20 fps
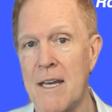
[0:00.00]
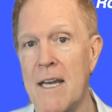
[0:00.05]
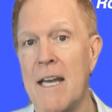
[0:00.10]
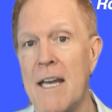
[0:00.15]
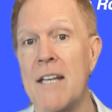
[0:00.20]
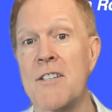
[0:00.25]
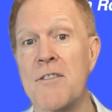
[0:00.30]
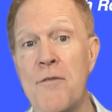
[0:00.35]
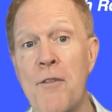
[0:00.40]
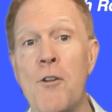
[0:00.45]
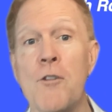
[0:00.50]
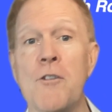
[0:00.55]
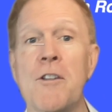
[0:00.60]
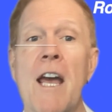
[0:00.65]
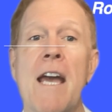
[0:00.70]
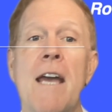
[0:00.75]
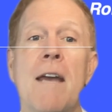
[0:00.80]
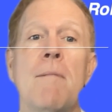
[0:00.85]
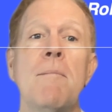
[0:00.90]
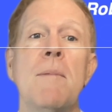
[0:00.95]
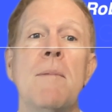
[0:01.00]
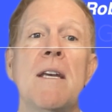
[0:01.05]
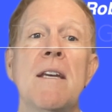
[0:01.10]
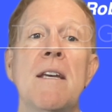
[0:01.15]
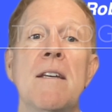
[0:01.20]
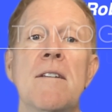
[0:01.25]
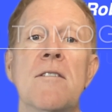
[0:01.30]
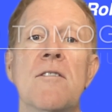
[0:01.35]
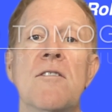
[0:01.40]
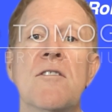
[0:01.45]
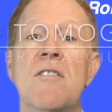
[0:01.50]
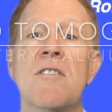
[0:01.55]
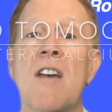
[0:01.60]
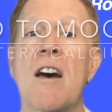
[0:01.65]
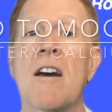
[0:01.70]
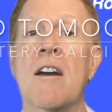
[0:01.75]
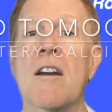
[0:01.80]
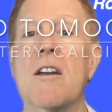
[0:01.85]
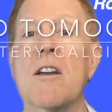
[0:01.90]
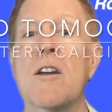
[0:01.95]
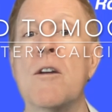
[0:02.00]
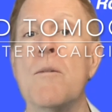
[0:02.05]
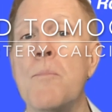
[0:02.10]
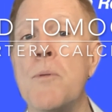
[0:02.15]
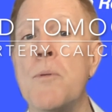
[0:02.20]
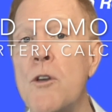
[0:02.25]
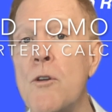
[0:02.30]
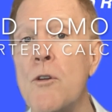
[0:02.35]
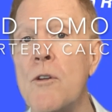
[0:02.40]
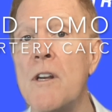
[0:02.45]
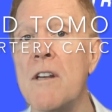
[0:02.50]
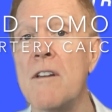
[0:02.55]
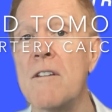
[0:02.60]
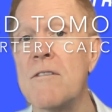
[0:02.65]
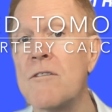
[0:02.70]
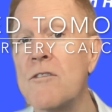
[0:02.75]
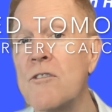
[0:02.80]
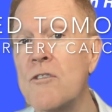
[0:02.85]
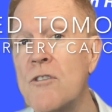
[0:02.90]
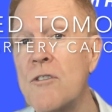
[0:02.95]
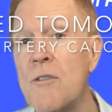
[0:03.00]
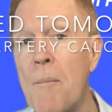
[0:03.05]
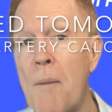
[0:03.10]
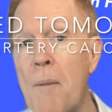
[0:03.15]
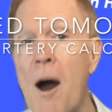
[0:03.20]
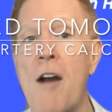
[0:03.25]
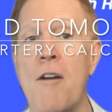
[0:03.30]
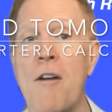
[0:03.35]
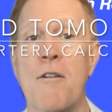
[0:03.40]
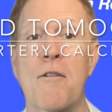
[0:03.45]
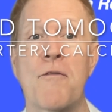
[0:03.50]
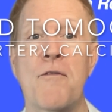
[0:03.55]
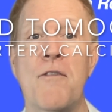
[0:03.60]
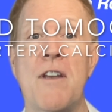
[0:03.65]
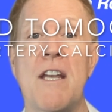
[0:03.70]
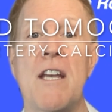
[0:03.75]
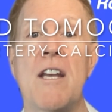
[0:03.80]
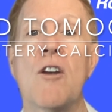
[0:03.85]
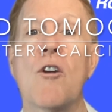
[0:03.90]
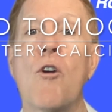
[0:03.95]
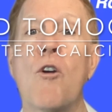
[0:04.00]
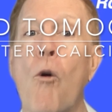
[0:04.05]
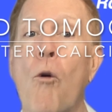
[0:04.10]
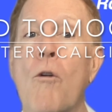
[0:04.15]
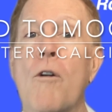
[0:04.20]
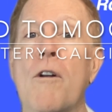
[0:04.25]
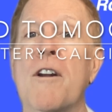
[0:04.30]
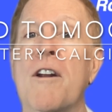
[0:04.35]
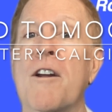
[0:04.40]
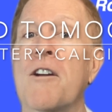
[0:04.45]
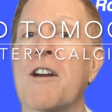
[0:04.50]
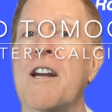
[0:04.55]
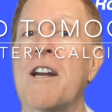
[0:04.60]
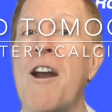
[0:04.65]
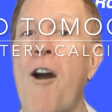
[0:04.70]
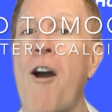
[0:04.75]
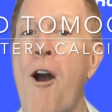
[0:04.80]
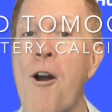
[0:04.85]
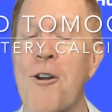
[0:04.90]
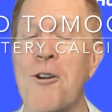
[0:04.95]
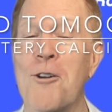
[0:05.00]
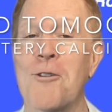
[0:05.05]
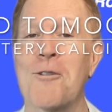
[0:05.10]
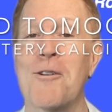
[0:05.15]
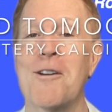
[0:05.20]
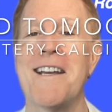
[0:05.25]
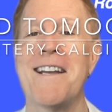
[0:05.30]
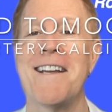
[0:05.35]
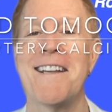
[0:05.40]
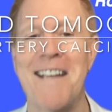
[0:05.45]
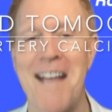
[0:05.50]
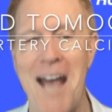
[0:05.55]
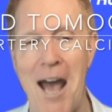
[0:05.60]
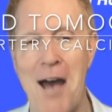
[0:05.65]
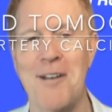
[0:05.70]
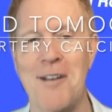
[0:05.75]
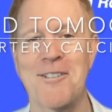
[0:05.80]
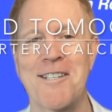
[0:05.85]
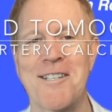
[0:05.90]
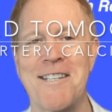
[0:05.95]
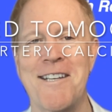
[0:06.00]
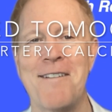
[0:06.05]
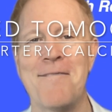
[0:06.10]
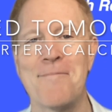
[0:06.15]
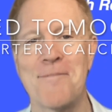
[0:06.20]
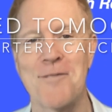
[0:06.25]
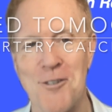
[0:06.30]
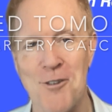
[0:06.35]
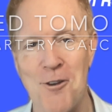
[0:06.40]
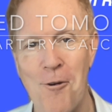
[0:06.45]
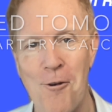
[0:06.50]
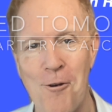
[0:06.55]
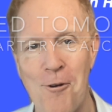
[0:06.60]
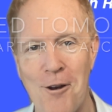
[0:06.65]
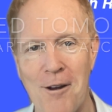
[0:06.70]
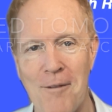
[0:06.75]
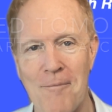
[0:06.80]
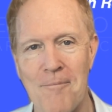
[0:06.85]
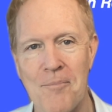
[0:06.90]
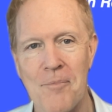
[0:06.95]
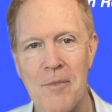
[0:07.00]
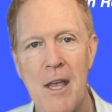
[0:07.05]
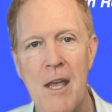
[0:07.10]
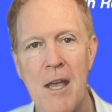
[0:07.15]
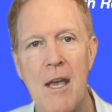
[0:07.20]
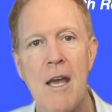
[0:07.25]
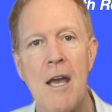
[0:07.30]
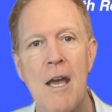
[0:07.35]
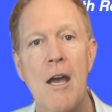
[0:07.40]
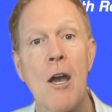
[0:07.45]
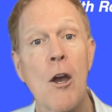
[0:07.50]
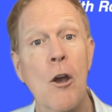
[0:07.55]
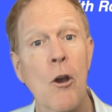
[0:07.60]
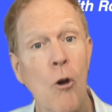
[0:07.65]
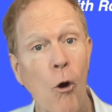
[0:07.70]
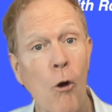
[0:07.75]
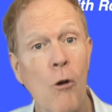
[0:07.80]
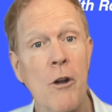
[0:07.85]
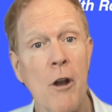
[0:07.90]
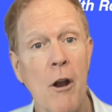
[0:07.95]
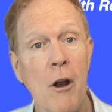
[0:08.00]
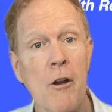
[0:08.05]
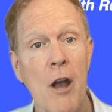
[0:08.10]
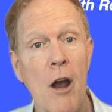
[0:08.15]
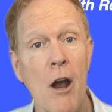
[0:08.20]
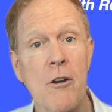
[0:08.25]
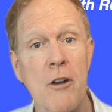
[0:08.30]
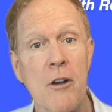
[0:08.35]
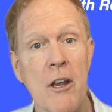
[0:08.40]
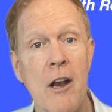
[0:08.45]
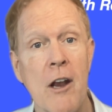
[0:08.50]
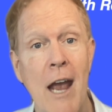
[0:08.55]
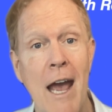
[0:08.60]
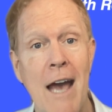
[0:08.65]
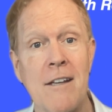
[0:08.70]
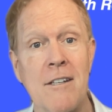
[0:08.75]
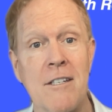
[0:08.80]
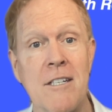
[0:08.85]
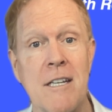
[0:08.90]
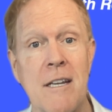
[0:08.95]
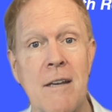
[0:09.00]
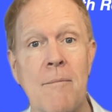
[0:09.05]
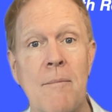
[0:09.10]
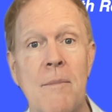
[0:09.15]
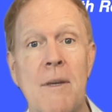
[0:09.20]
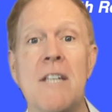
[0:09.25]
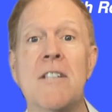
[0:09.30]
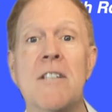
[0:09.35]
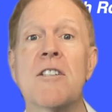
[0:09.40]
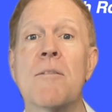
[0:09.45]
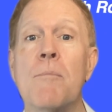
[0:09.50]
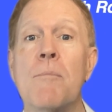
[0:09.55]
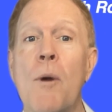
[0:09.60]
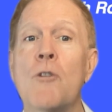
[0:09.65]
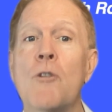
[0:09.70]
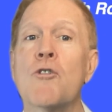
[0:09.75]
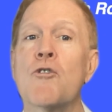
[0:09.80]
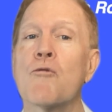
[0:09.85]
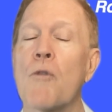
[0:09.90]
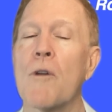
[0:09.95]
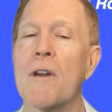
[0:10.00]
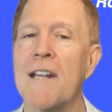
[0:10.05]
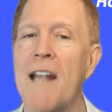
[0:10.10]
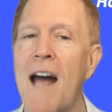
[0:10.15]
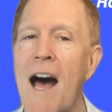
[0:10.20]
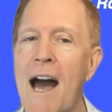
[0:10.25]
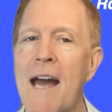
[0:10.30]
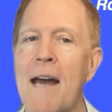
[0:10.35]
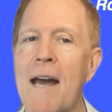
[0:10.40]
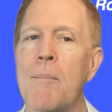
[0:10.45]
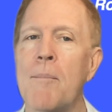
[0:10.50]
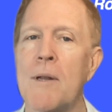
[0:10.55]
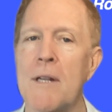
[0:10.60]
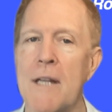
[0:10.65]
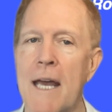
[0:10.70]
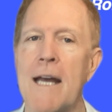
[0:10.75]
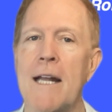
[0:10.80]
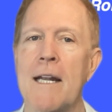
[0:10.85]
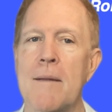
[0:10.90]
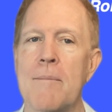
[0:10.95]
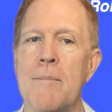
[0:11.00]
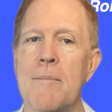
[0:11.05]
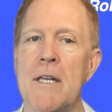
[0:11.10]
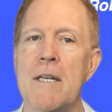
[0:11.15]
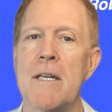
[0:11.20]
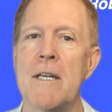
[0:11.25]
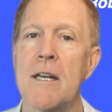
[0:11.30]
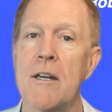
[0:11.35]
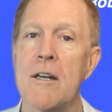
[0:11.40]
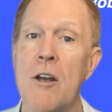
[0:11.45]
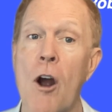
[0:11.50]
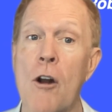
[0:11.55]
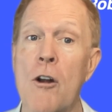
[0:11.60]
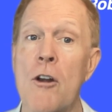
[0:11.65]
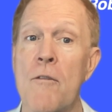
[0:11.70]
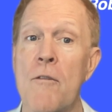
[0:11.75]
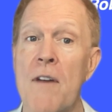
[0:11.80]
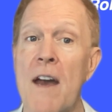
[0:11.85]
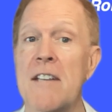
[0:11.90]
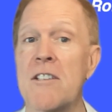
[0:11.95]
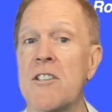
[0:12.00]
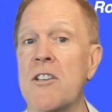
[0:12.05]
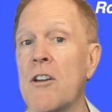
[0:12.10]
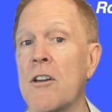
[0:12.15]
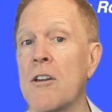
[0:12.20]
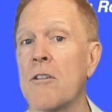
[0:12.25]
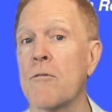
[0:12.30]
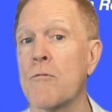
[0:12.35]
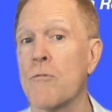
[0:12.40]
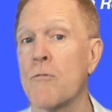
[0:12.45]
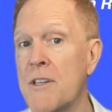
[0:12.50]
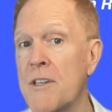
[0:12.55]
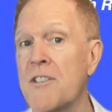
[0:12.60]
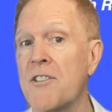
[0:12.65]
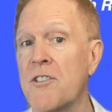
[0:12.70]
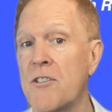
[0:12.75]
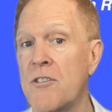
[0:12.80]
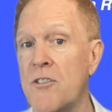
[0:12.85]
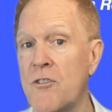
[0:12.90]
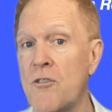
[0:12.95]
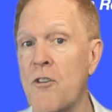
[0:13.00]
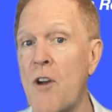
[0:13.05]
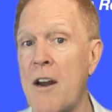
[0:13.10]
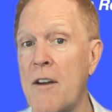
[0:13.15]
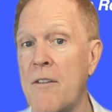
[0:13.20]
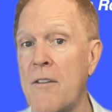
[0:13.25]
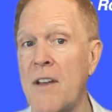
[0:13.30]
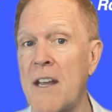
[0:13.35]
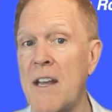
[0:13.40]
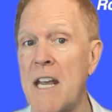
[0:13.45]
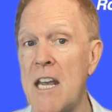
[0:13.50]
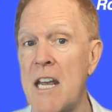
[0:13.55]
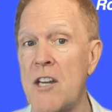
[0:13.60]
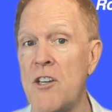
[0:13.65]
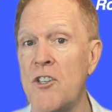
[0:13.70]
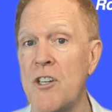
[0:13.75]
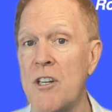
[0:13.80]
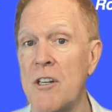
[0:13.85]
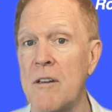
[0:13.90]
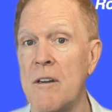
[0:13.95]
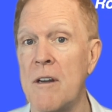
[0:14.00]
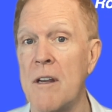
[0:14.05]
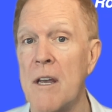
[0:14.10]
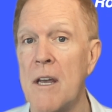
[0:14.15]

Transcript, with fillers: Its full name is the Computed Tomography Coronary Artery Calcium Score. Coronary artery calcium is the most reliable element in cardiovascular risk stratification